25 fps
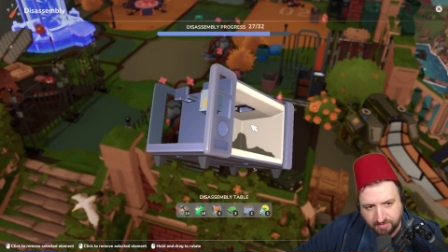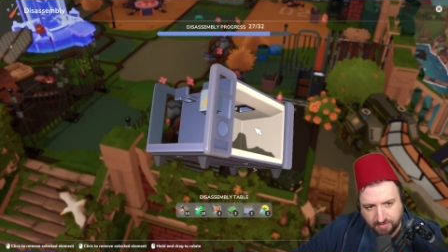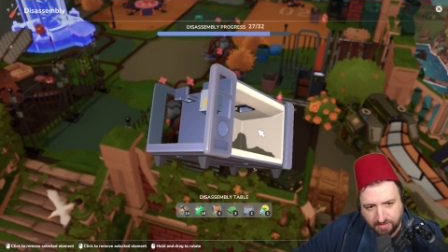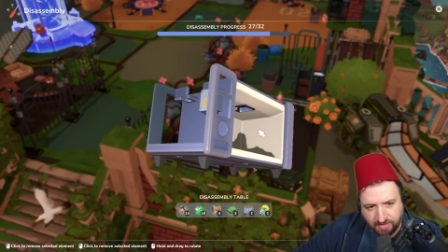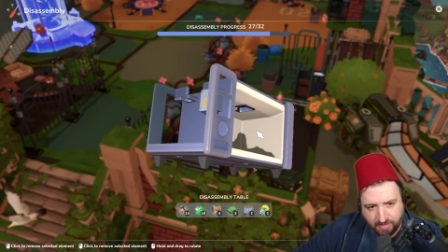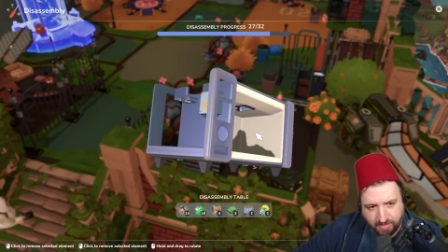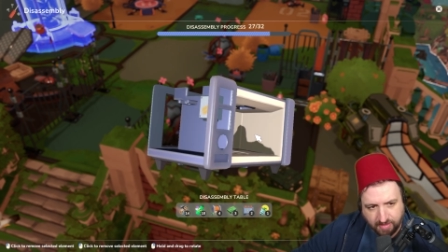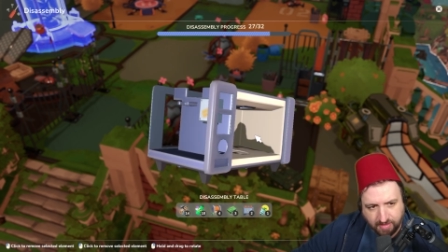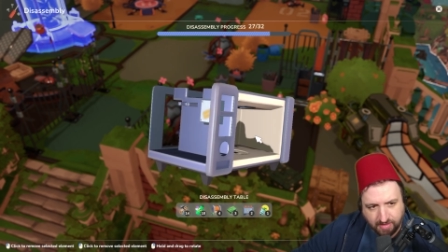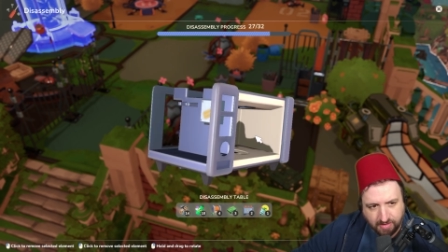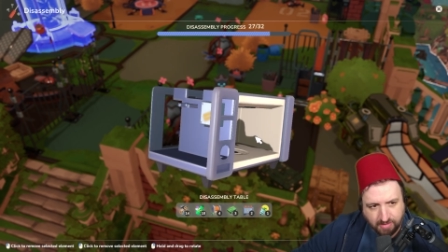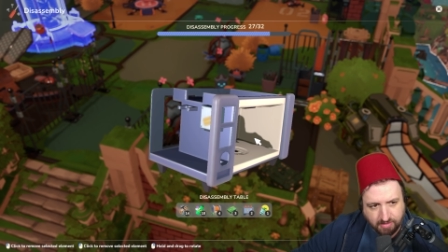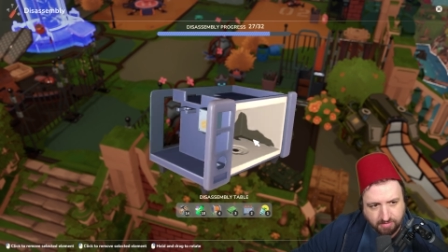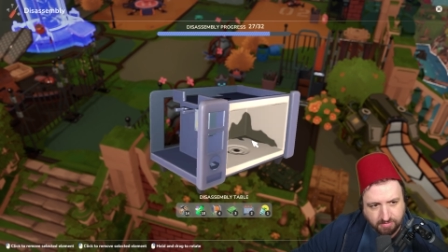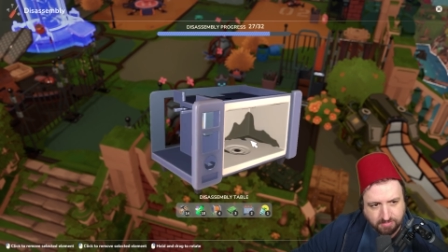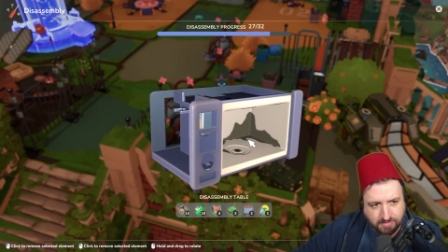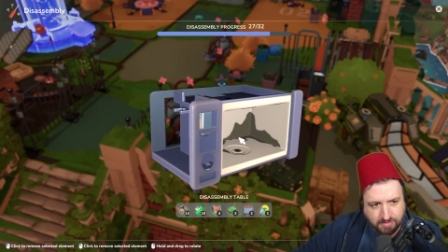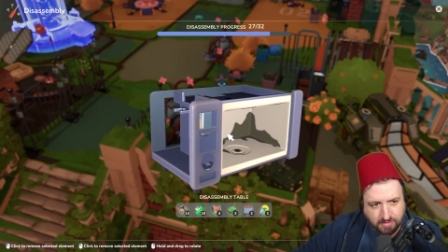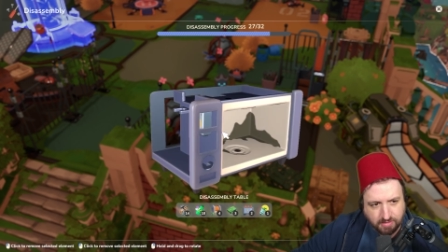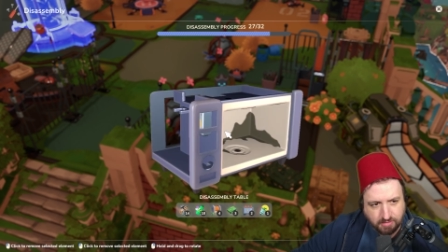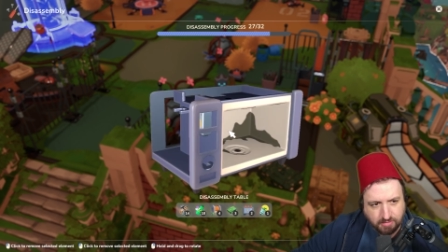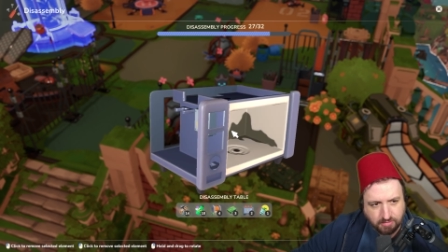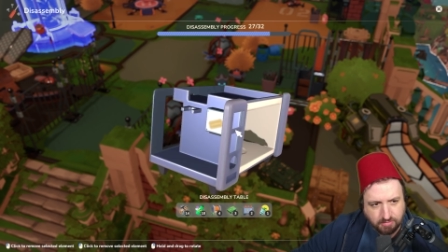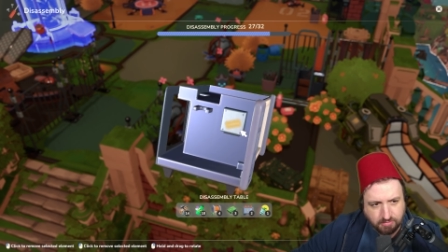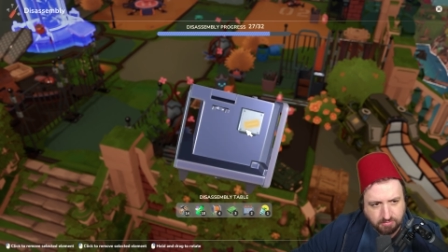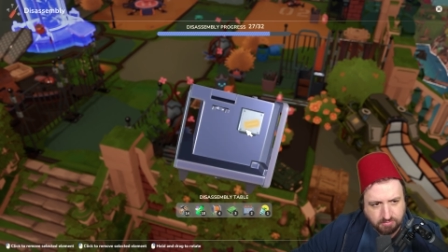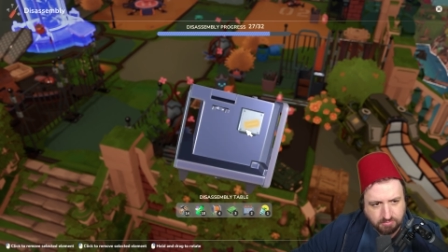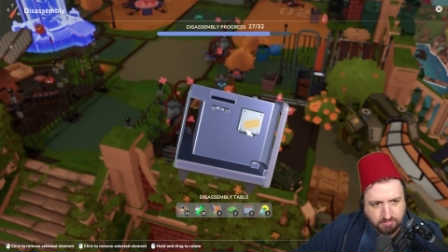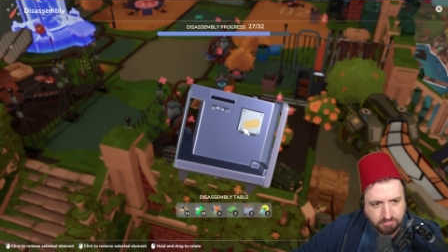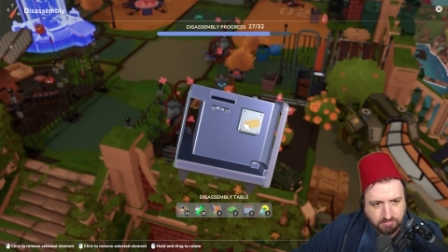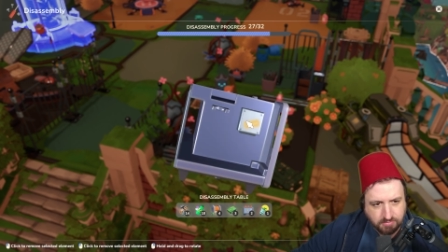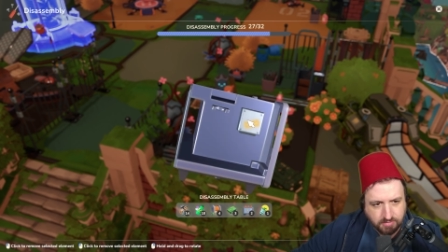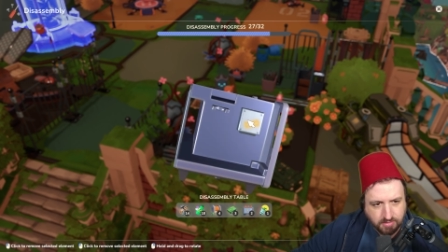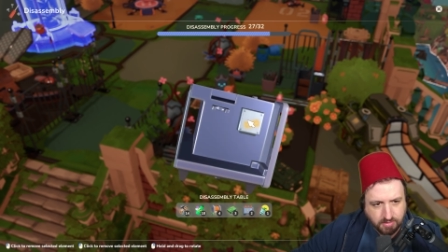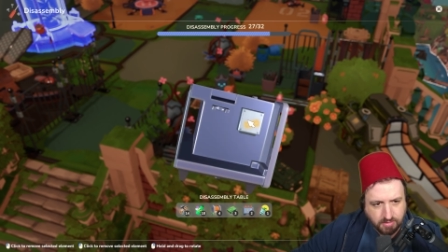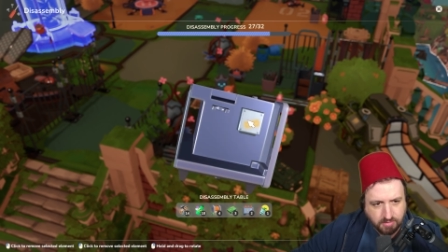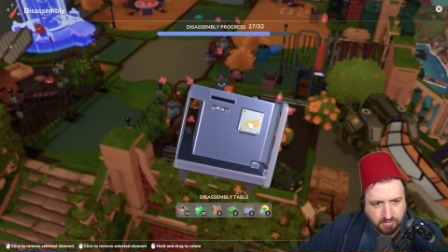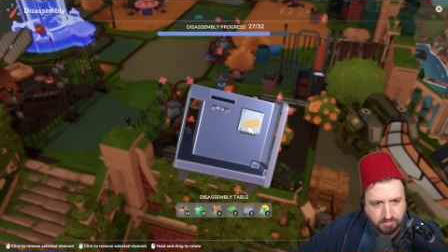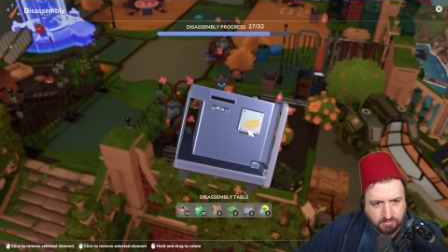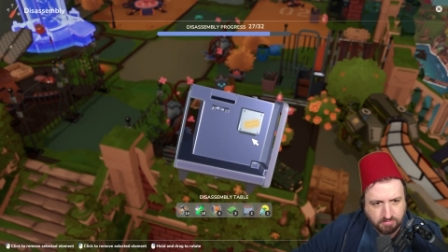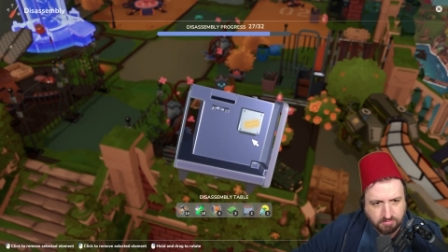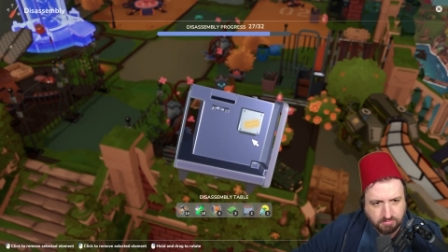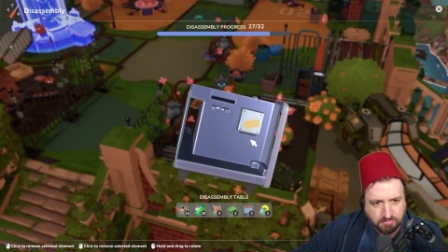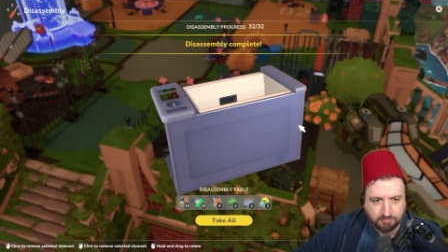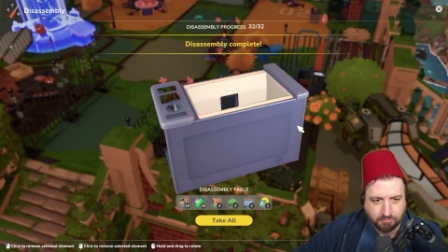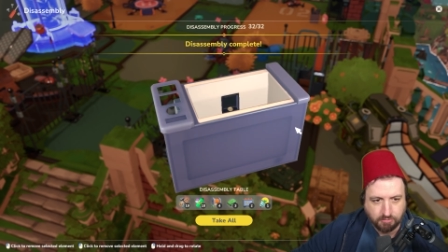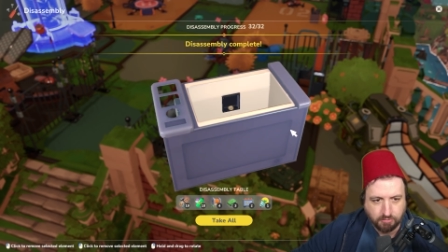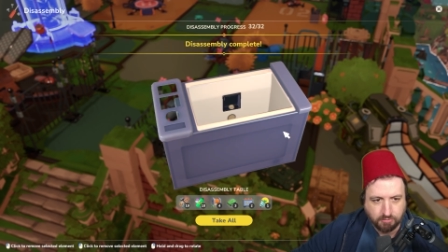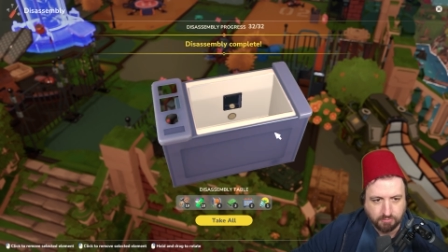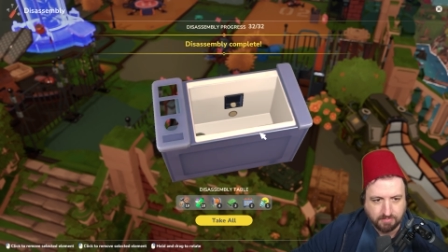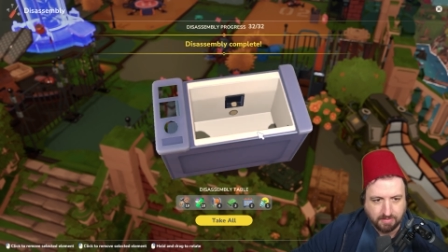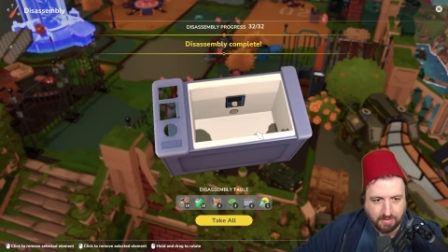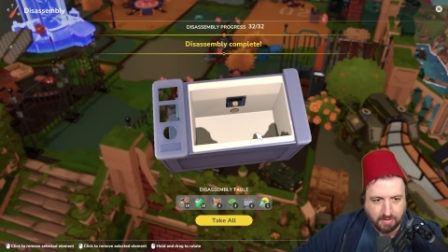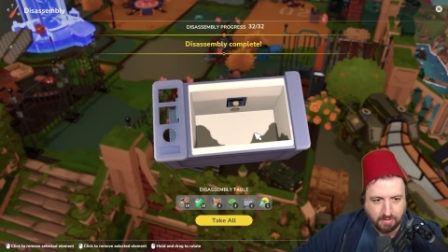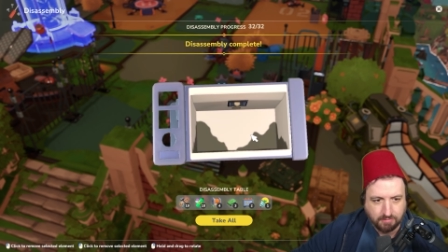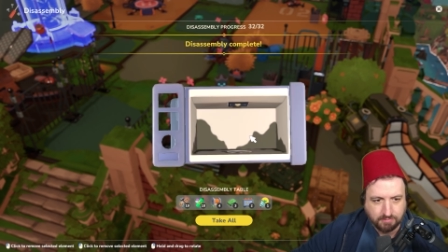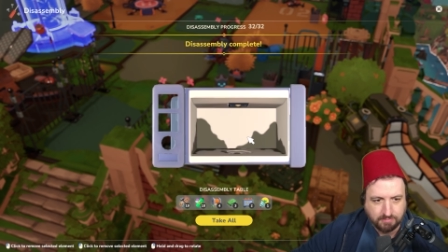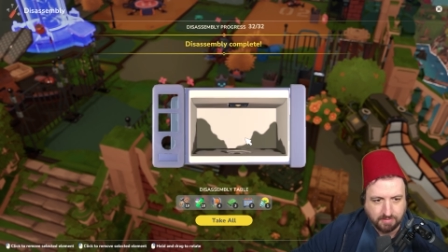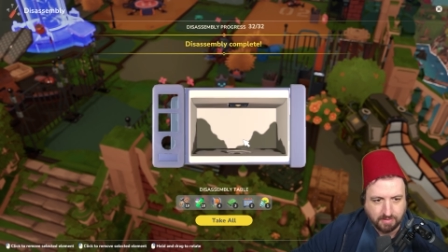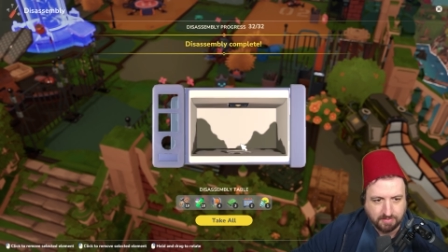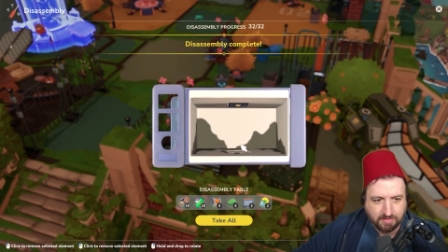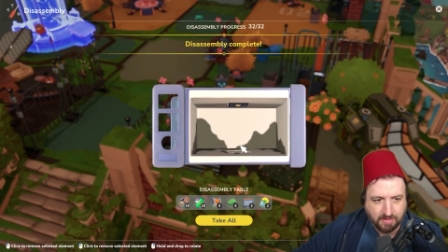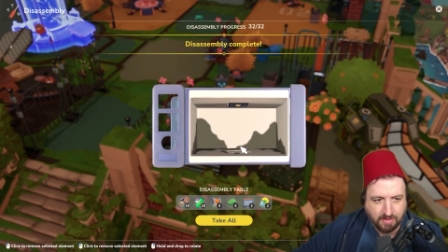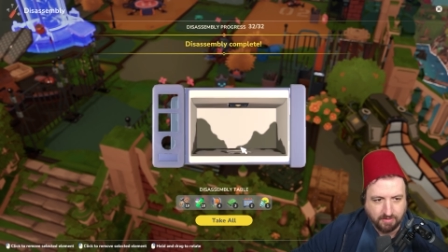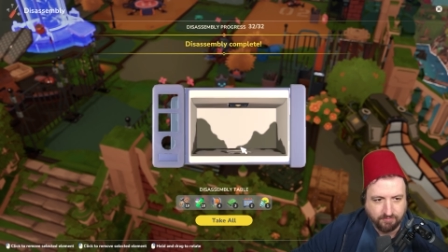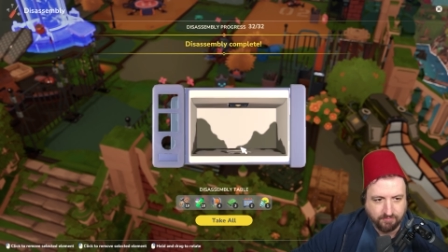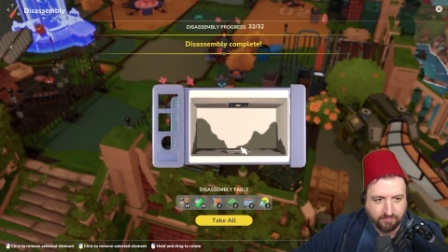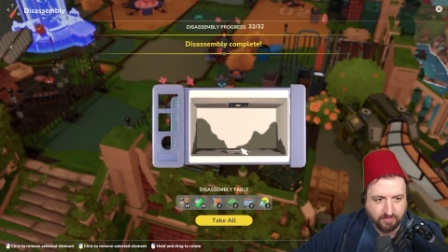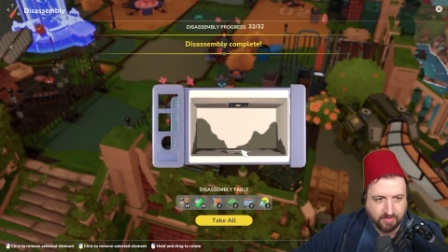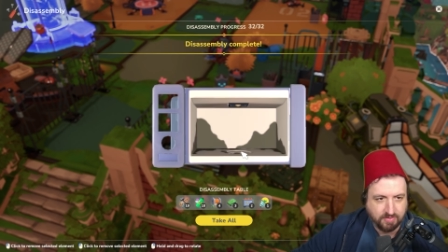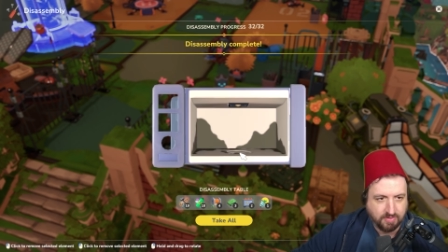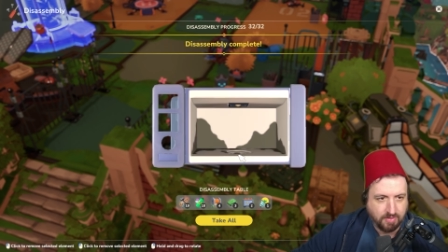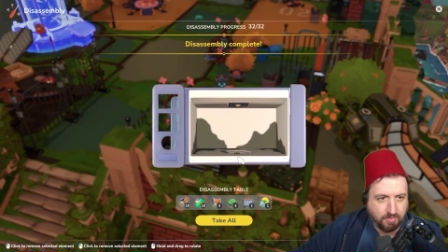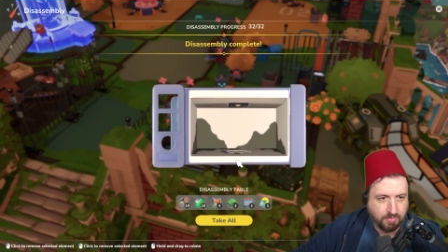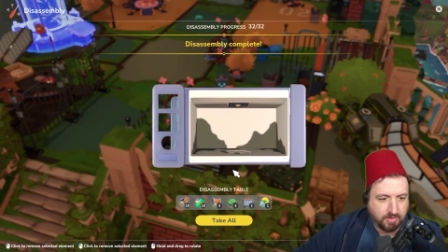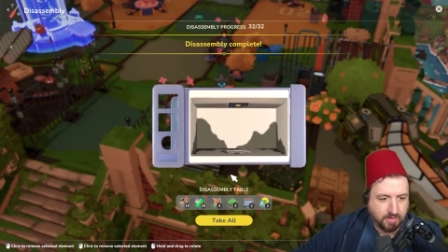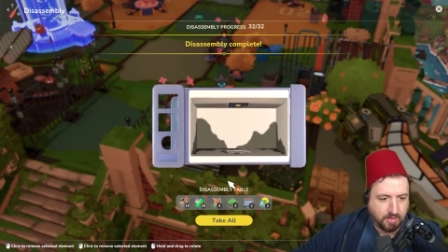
in there still? No? Glue's out. Take that thing. There we